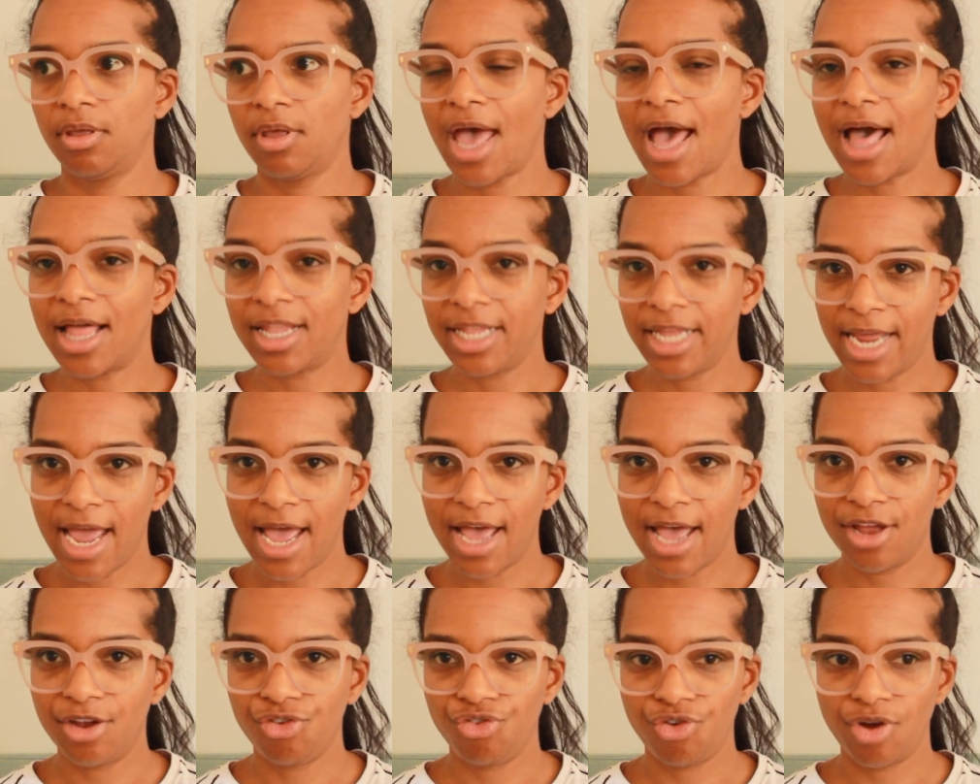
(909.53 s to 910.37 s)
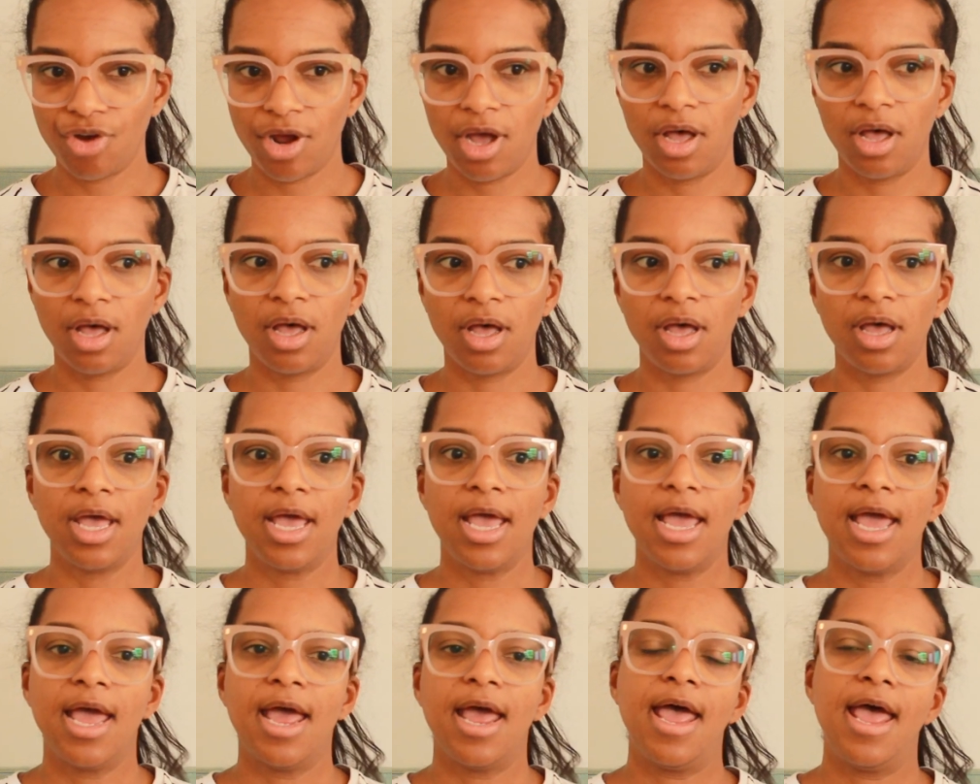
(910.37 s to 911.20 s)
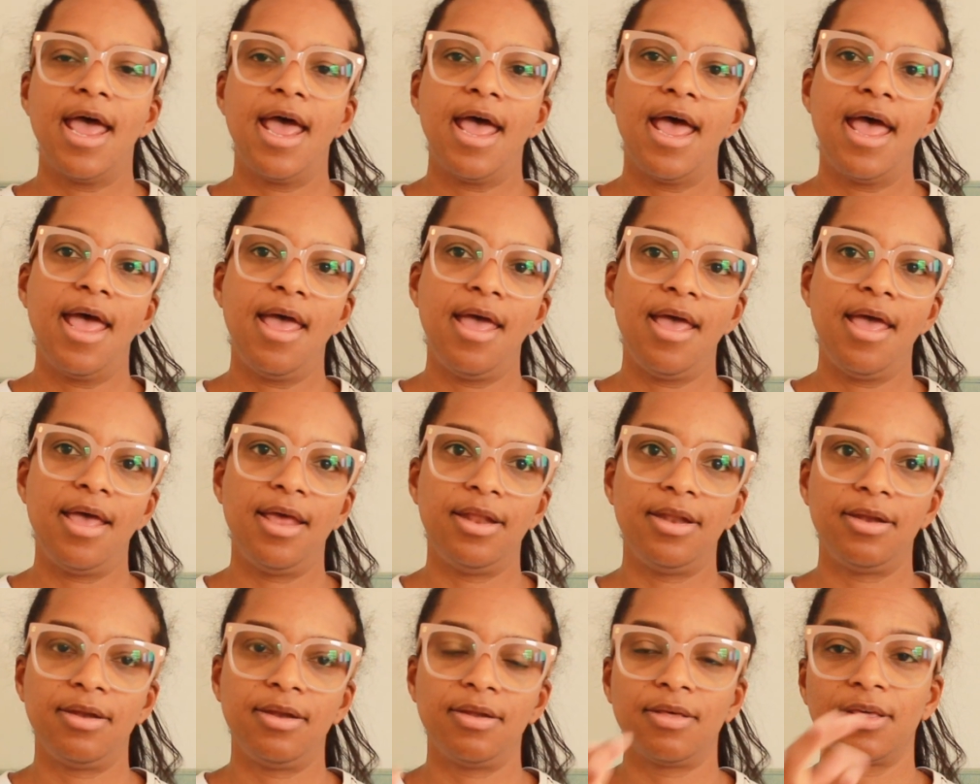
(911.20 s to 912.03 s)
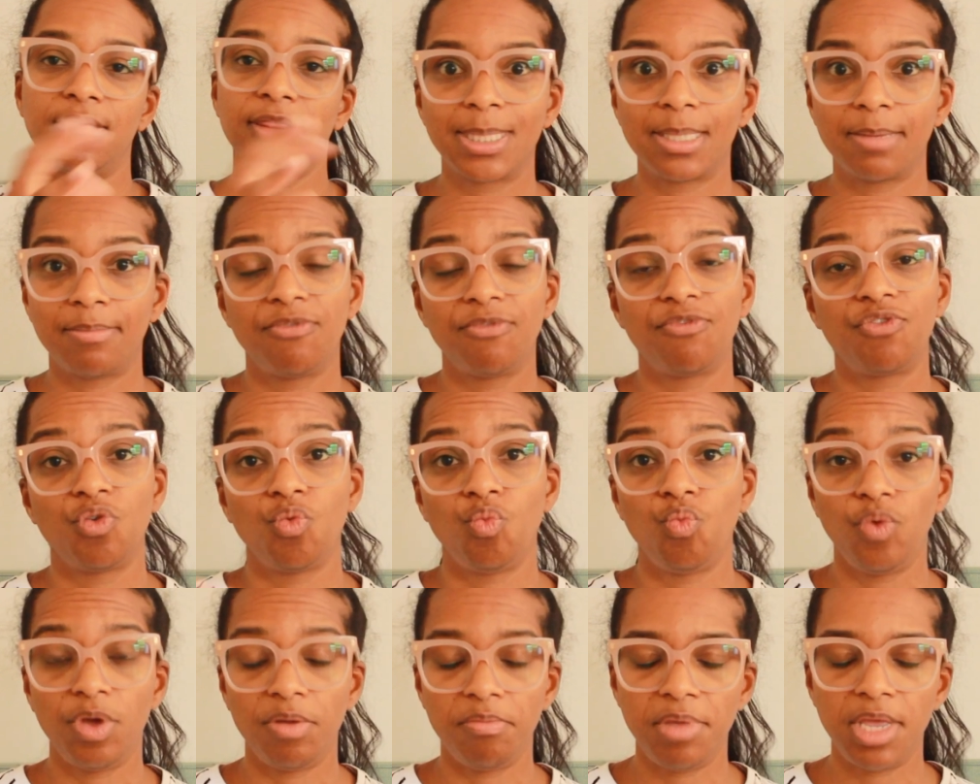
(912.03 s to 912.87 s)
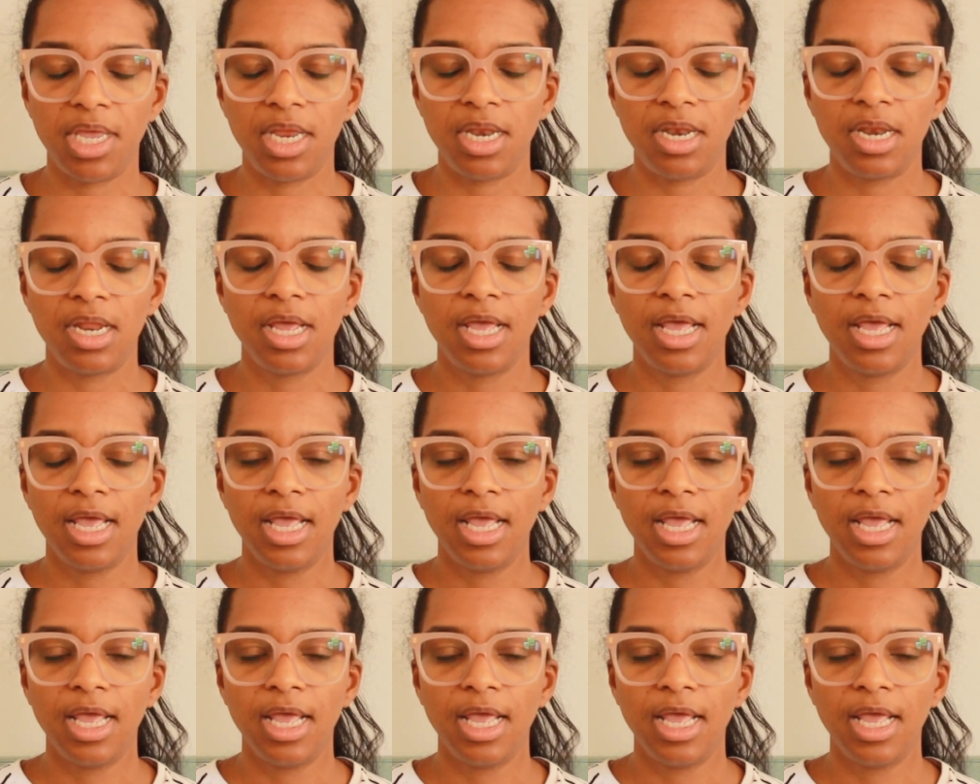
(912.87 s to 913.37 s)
Alejandra and some of the women